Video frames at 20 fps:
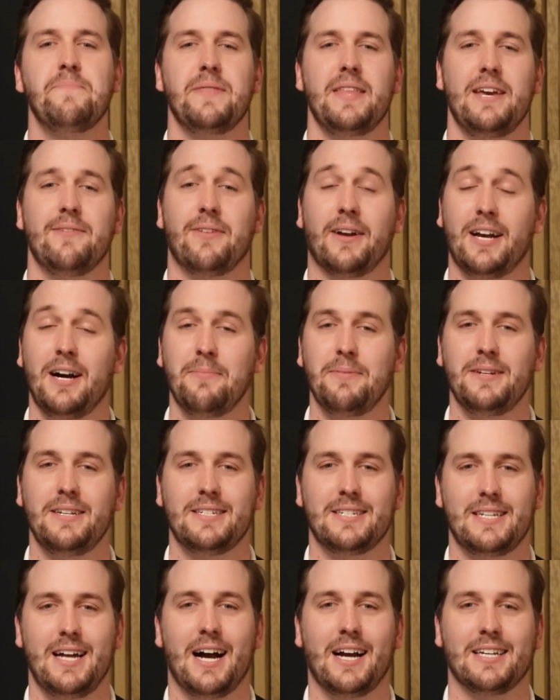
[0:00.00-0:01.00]
If a company's
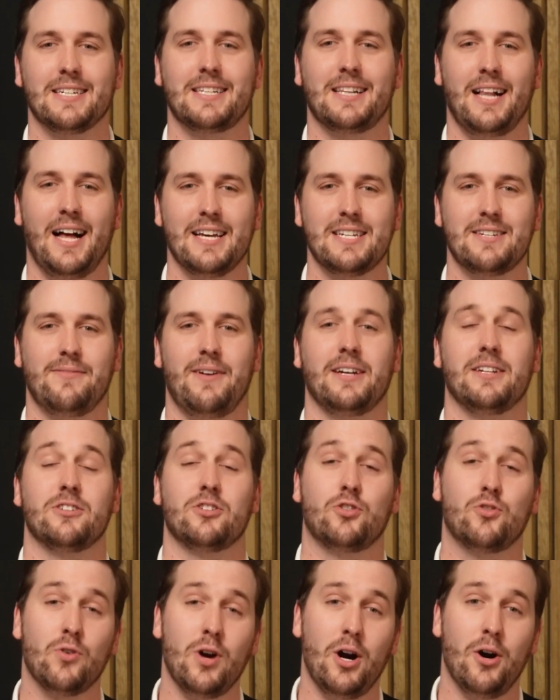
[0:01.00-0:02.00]
stock is classified as
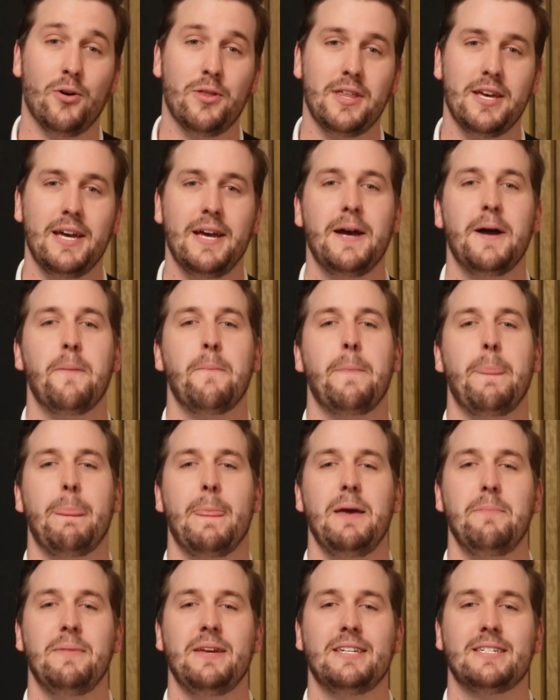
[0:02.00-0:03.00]
growth,
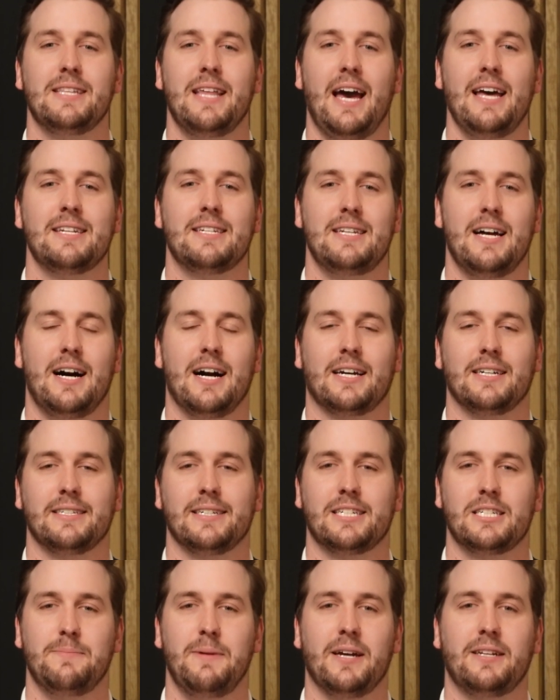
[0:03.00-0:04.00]
it means that stock is
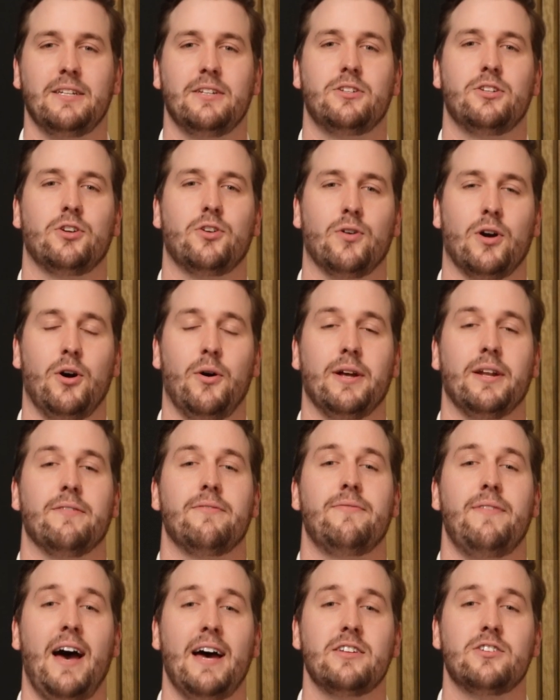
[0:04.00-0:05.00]
expected to grow at a
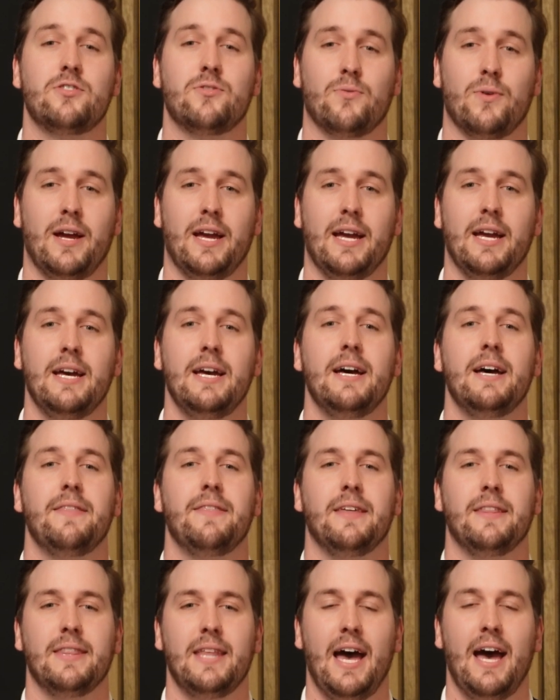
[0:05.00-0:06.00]
faster rate
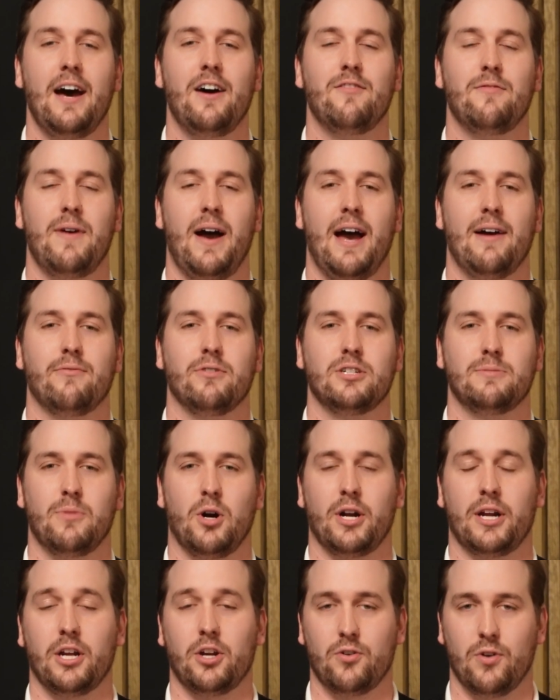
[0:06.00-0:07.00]
than that of average
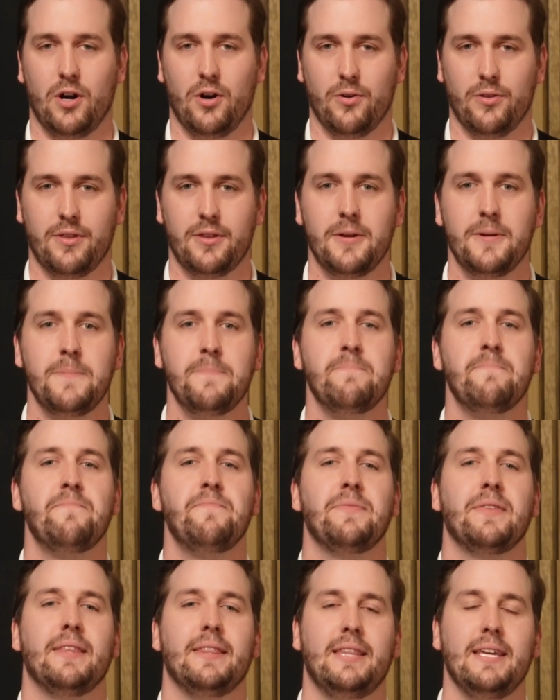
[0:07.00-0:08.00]
market growth.
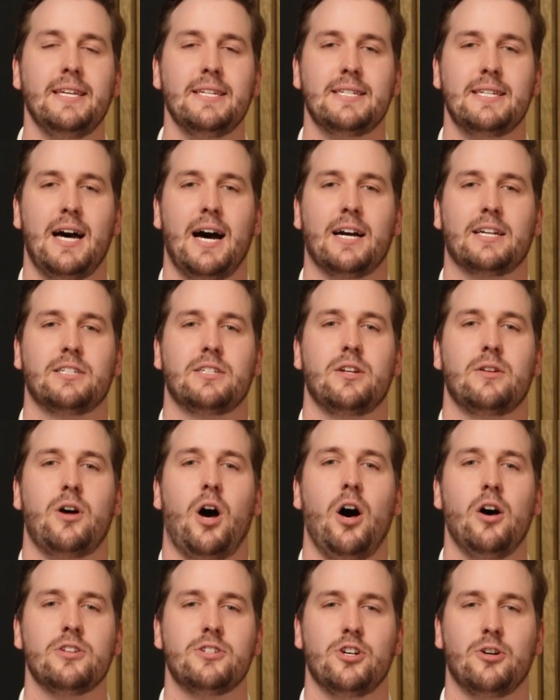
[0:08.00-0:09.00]
These stocks
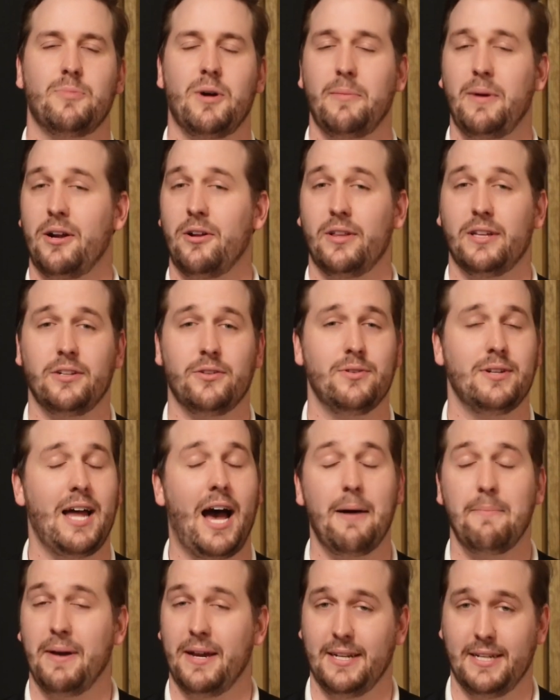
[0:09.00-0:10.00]
also primarily do
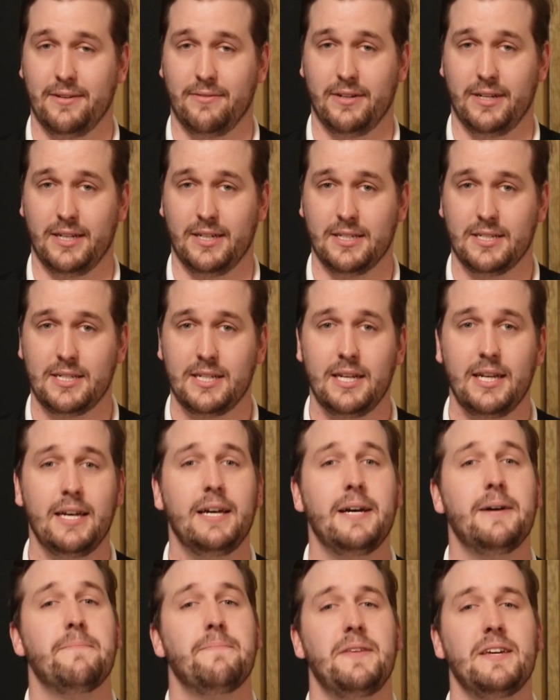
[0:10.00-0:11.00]
not pay dividends.
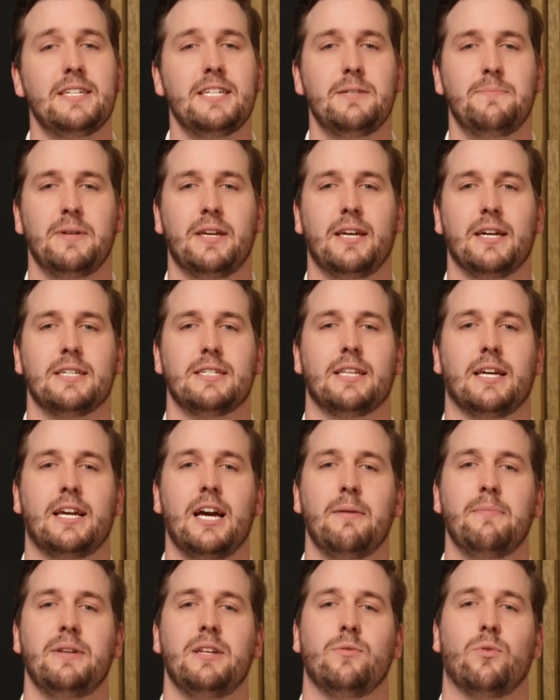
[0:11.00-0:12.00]
This is because the
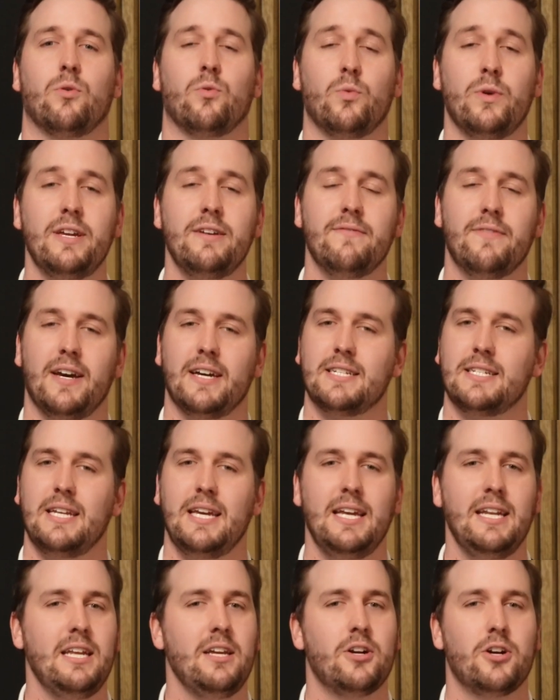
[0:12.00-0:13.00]
company will reinvest
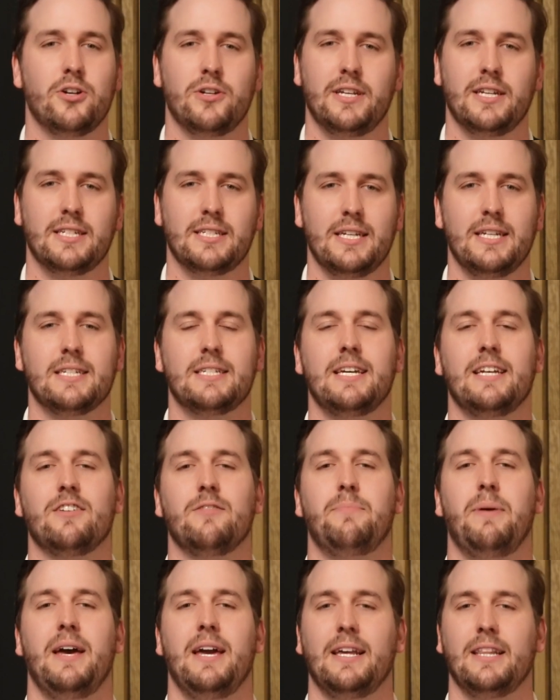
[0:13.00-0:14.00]
any earnings instead of
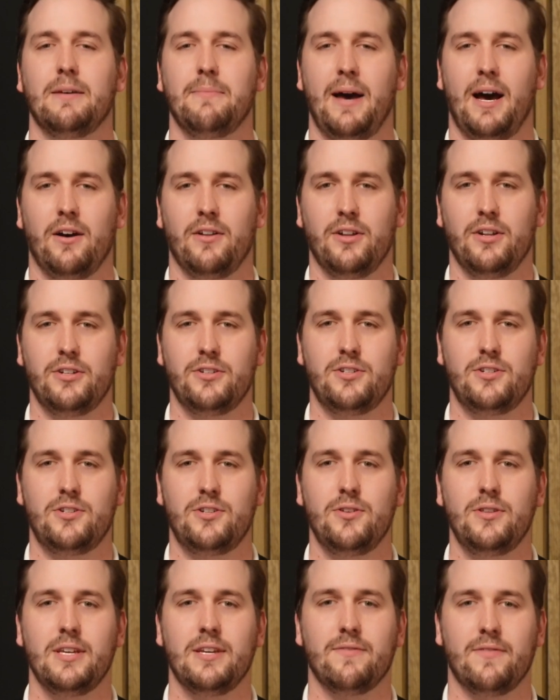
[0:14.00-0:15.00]
paying them out
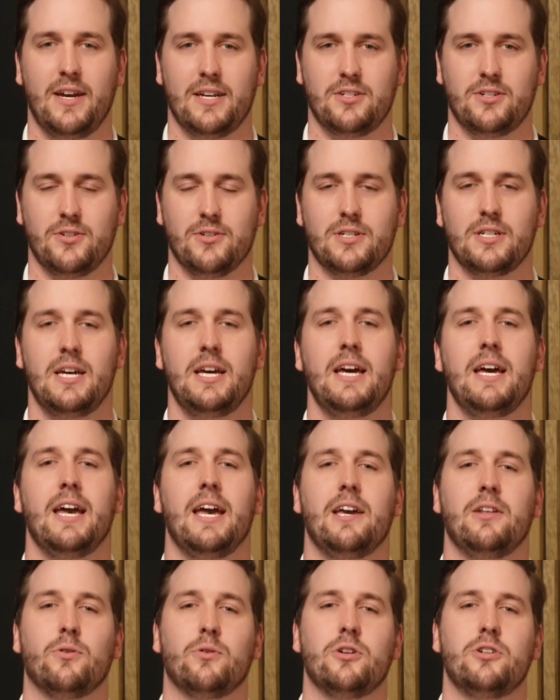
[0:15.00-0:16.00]
to the investors
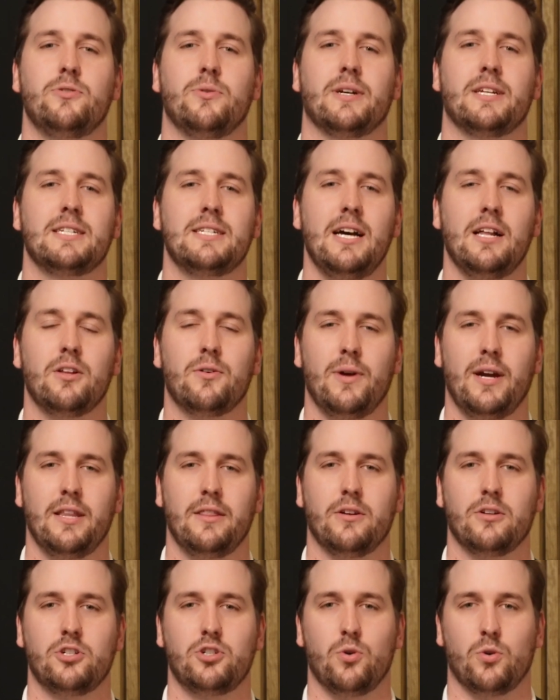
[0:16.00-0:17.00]
in order to accelerate
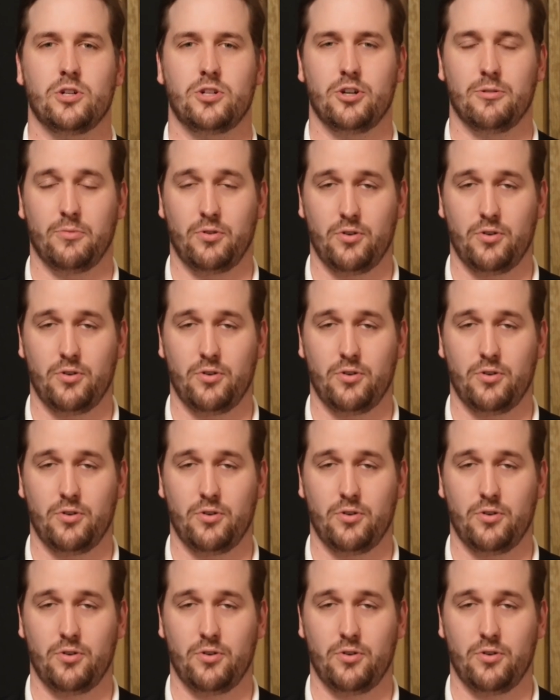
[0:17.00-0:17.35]
their short-term